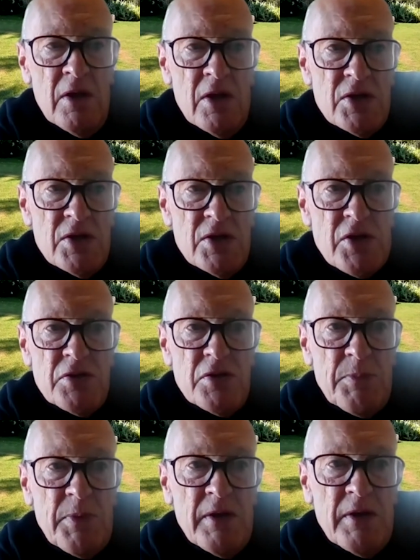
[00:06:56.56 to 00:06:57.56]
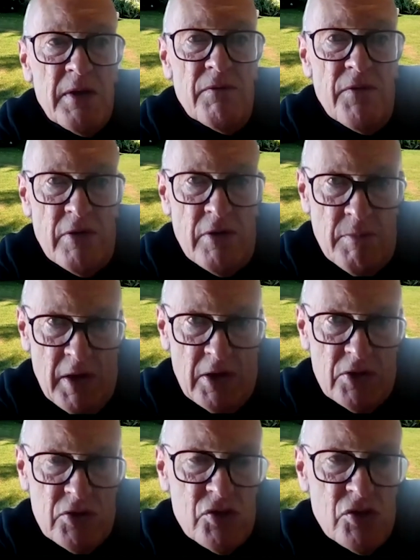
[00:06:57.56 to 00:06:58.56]
is going to depend very
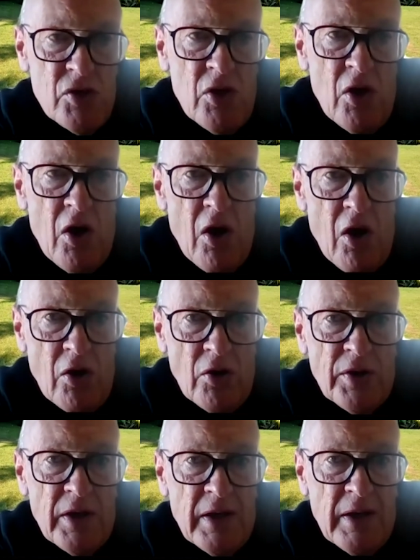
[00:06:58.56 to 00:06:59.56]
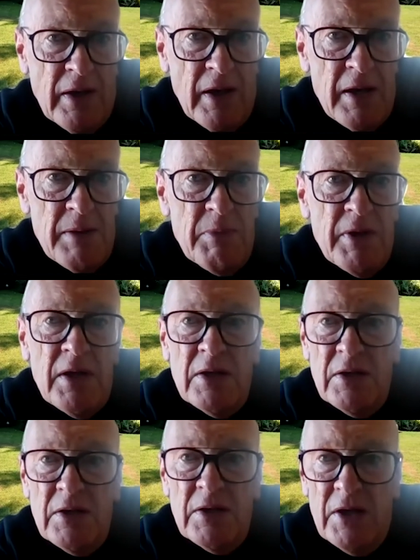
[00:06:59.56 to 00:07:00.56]
much on enabling
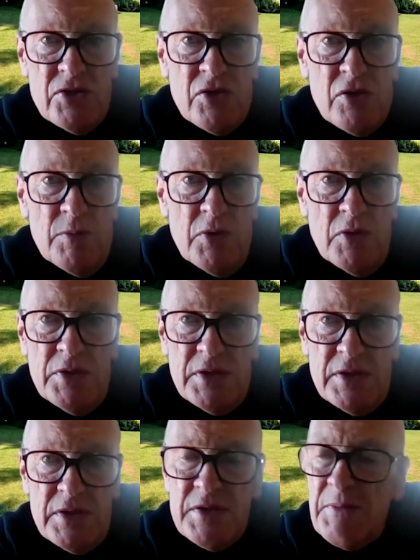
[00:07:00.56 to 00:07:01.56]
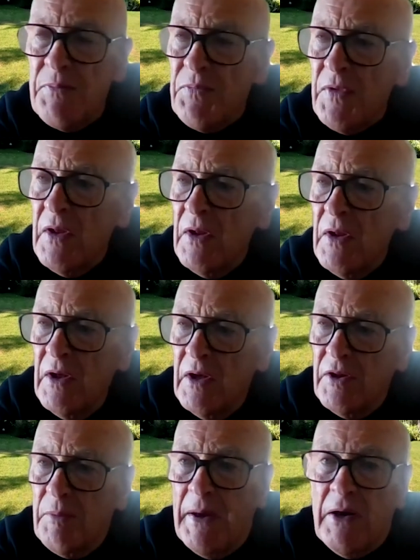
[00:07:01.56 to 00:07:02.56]
engaged communities.
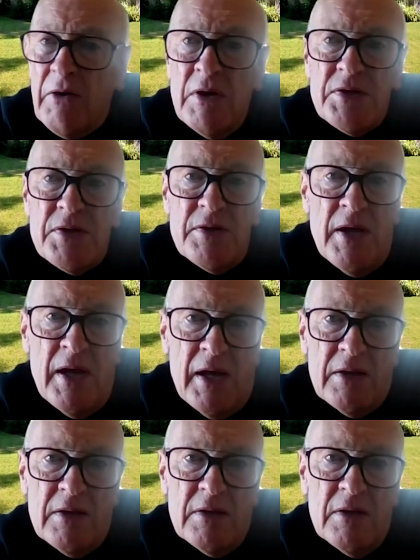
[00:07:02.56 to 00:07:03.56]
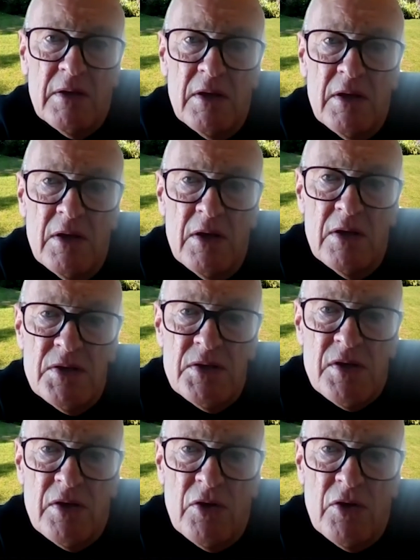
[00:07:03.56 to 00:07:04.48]
And the background to that is an